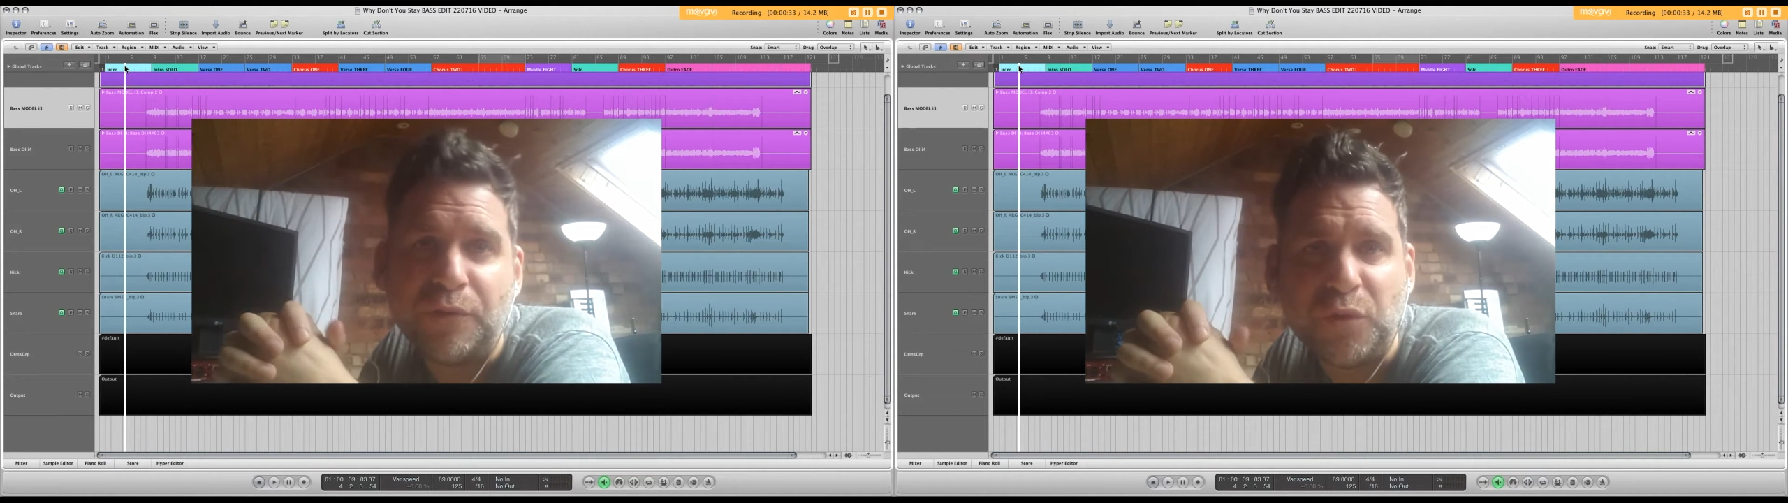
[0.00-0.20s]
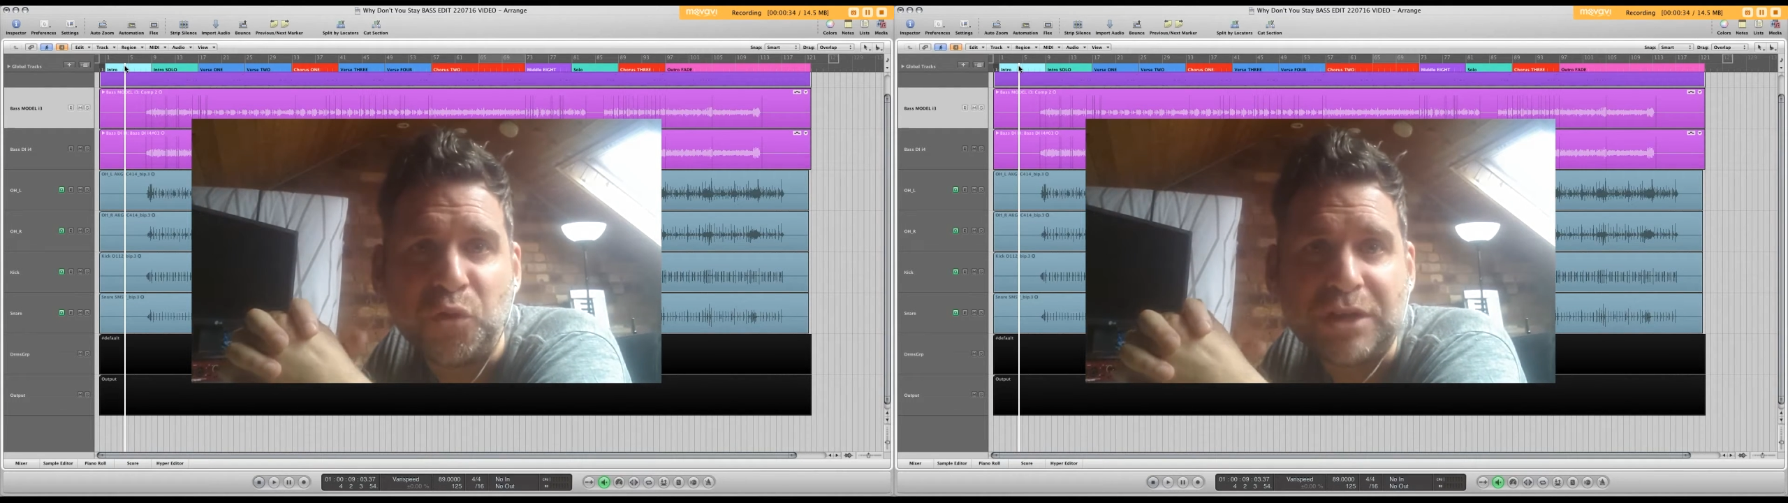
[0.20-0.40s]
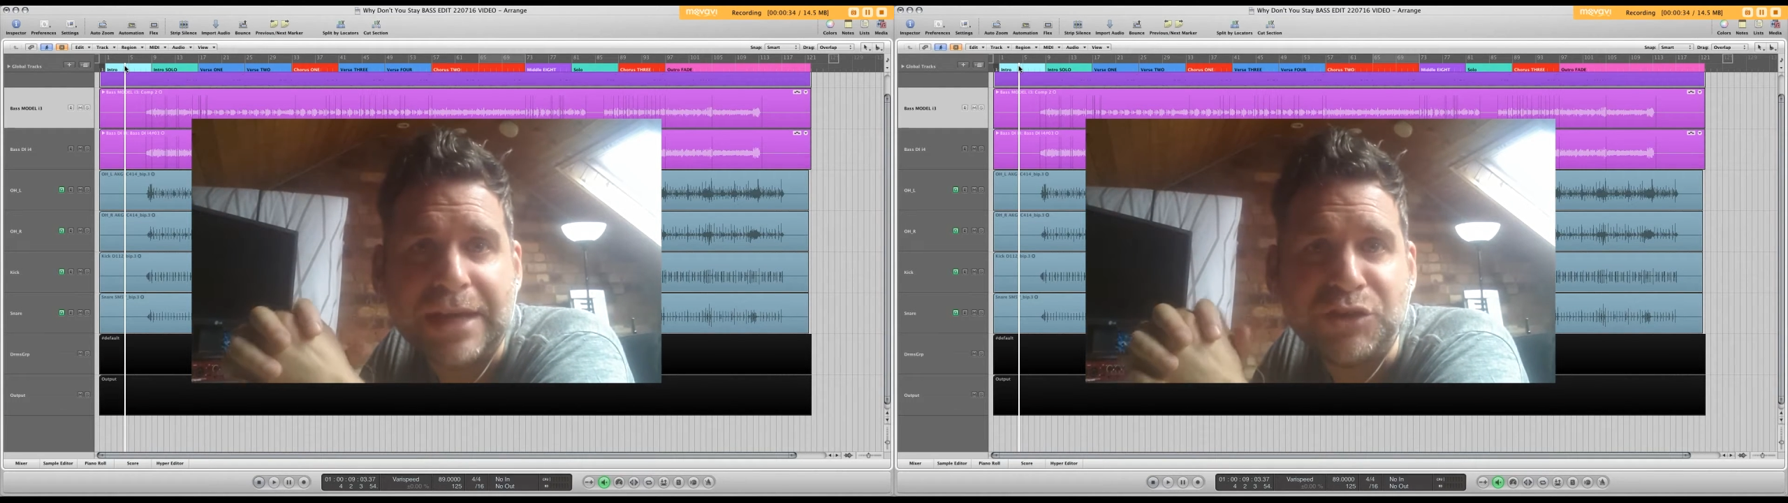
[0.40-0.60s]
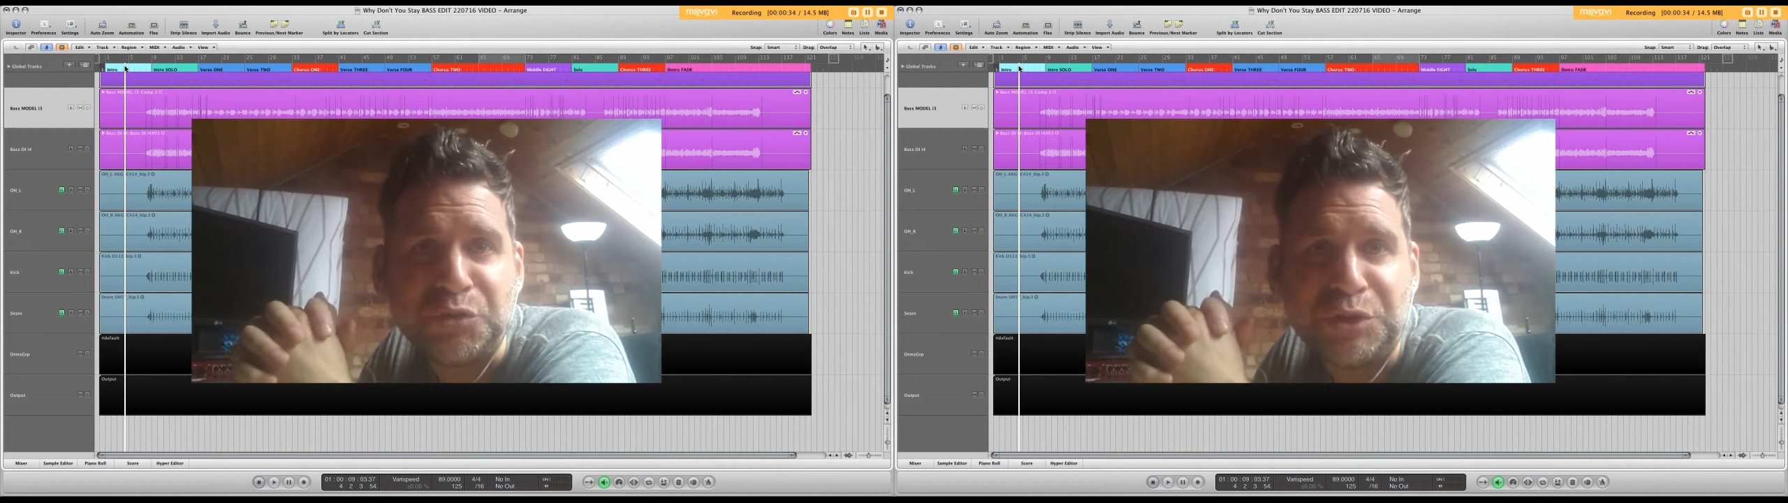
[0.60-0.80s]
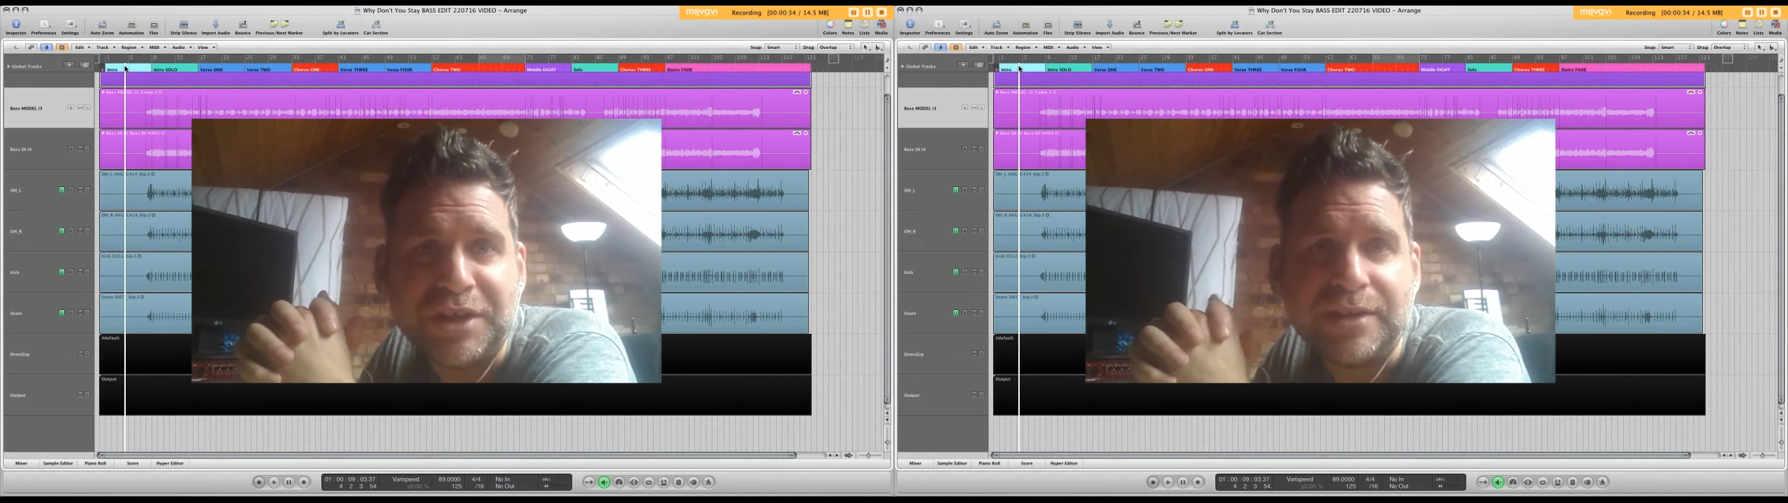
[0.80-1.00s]
or 4
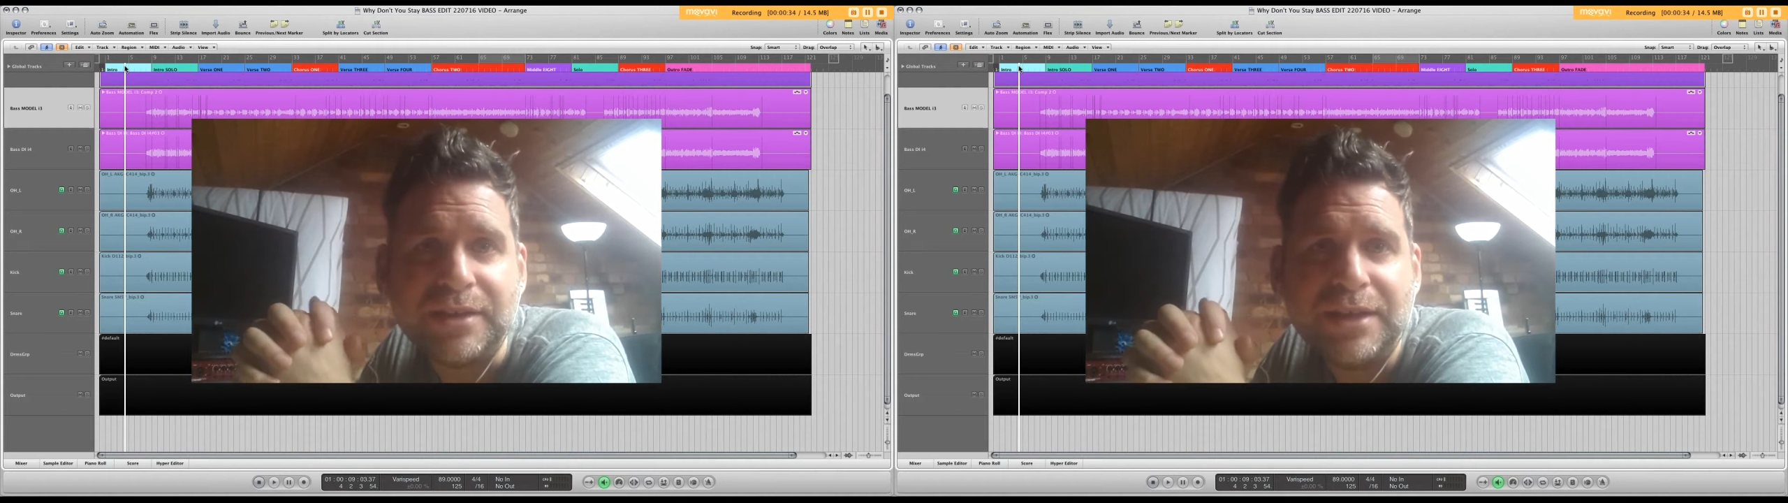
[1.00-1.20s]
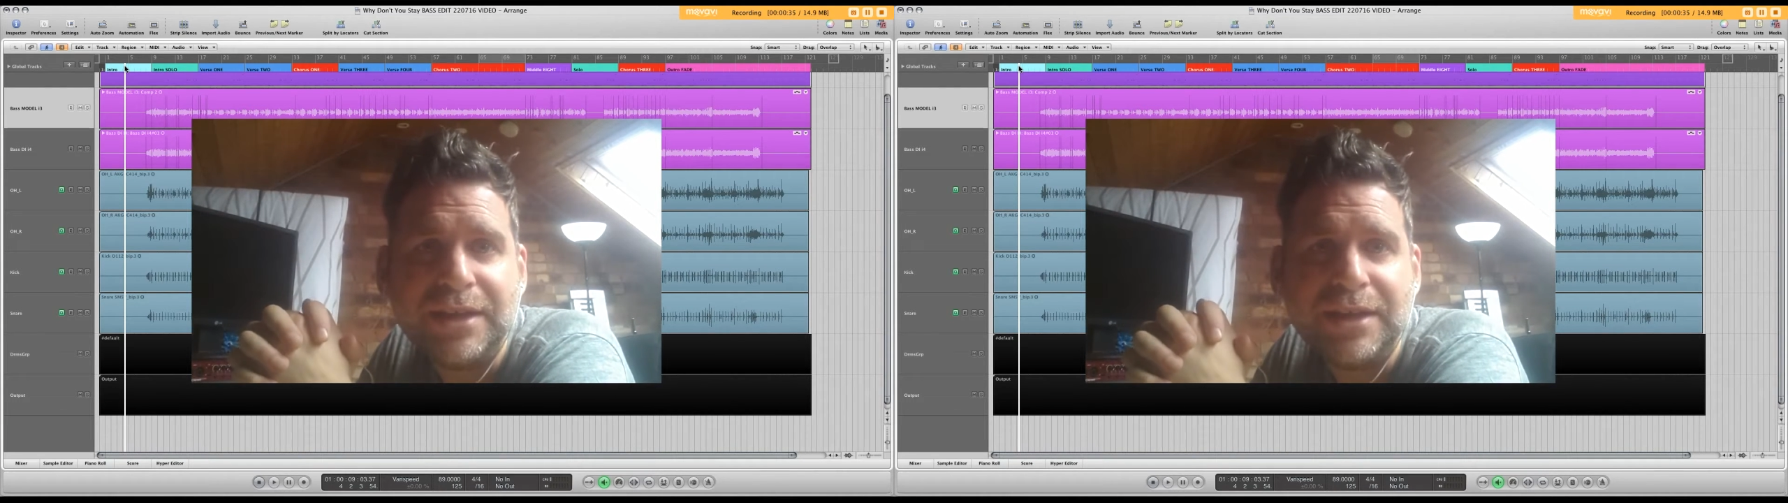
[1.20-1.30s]
takes we did